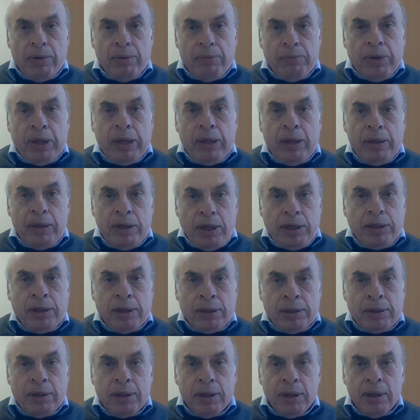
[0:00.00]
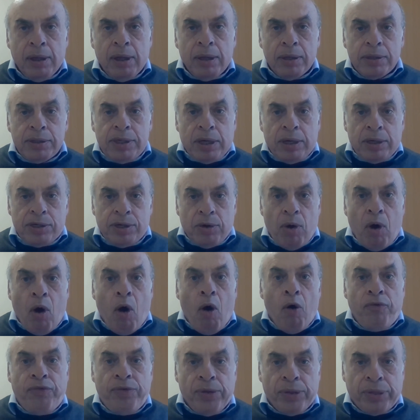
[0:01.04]
we needed such
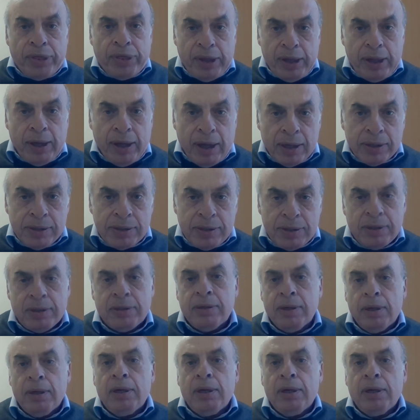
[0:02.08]
awful thing as